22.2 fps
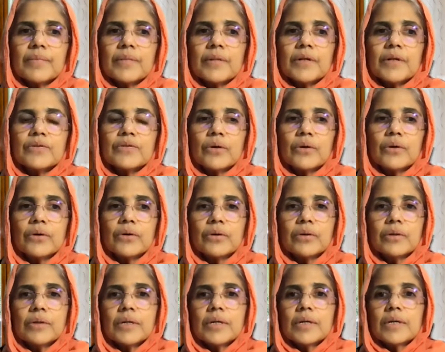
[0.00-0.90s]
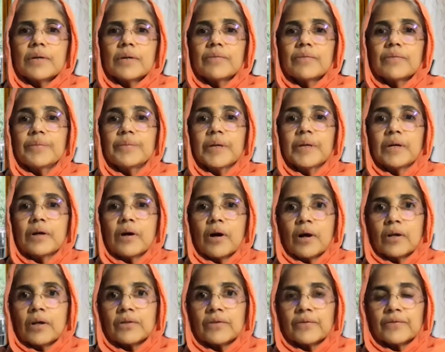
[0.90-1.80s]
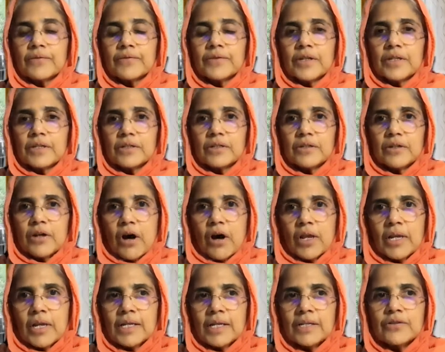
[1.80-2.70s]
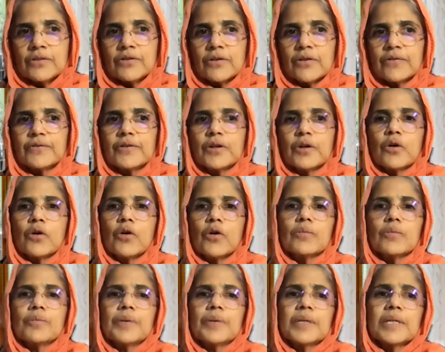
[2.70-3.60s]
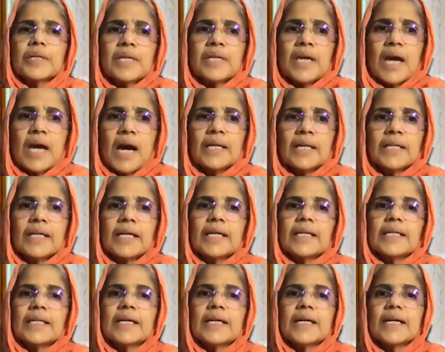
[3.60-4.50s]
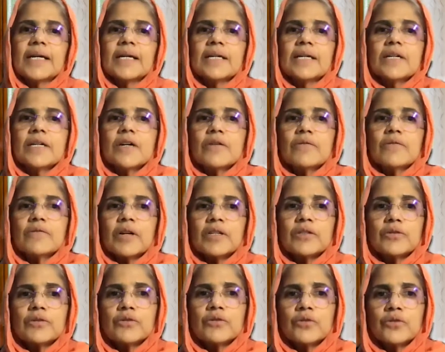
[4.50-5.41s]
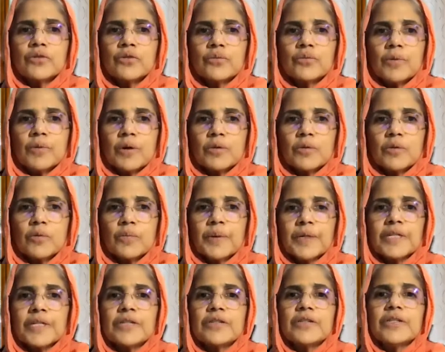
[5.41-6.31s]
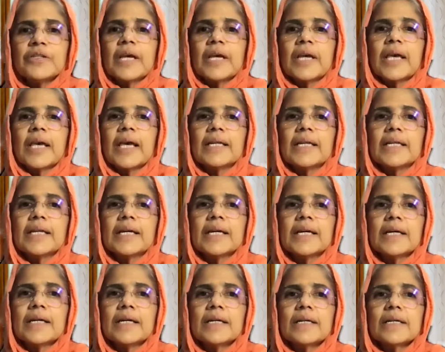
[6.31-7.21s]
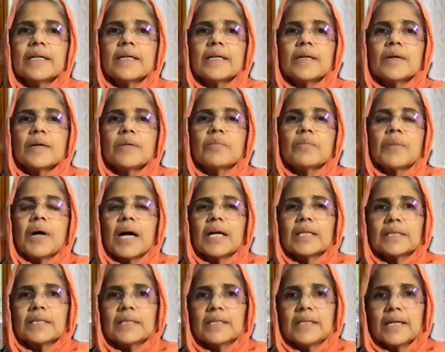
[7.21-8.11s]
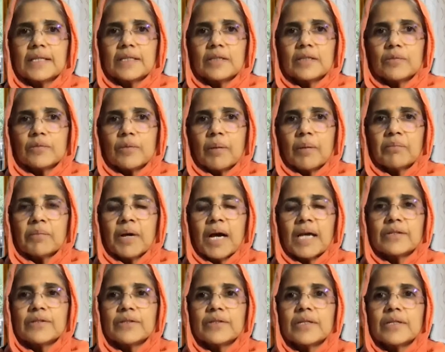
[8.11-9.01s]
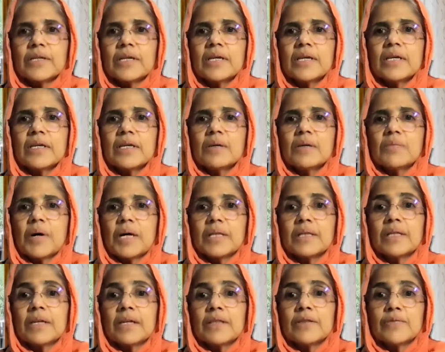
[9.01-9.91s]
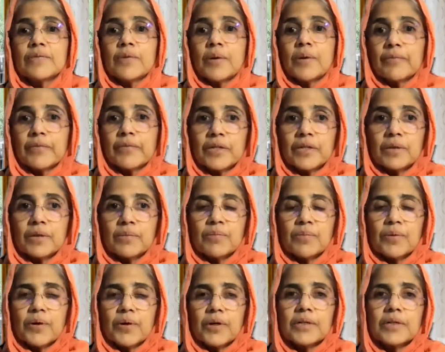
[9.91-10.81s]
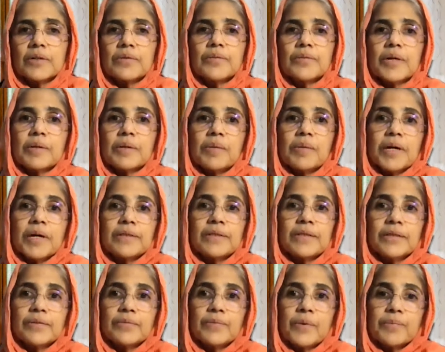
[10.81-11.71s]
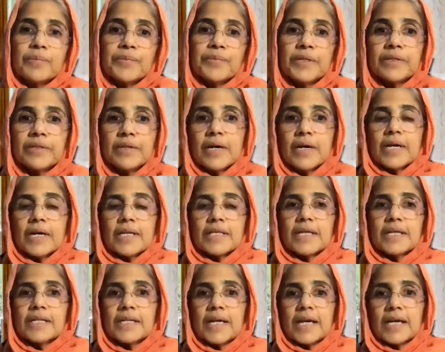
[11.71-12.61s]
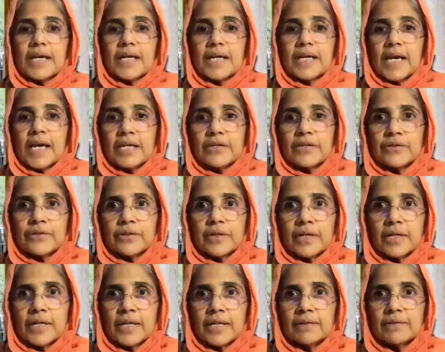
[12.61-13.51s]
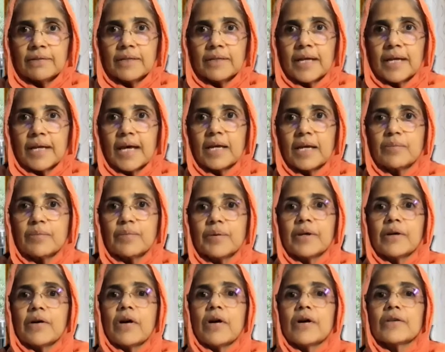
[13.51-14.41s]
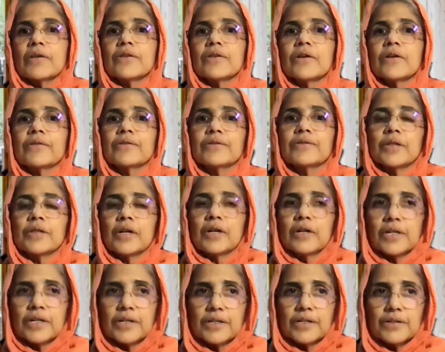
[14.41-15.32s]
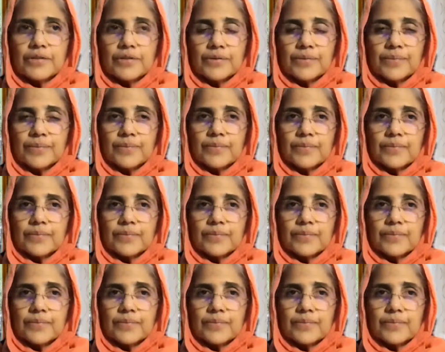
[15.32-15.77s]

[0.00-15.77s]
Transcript: So because of the knowledge of the rope, jnanena vastuswarupa nischayena badhyatvam asti. Badhyatvam, very important word. Badhyatvam means the negation is there because of knowledge.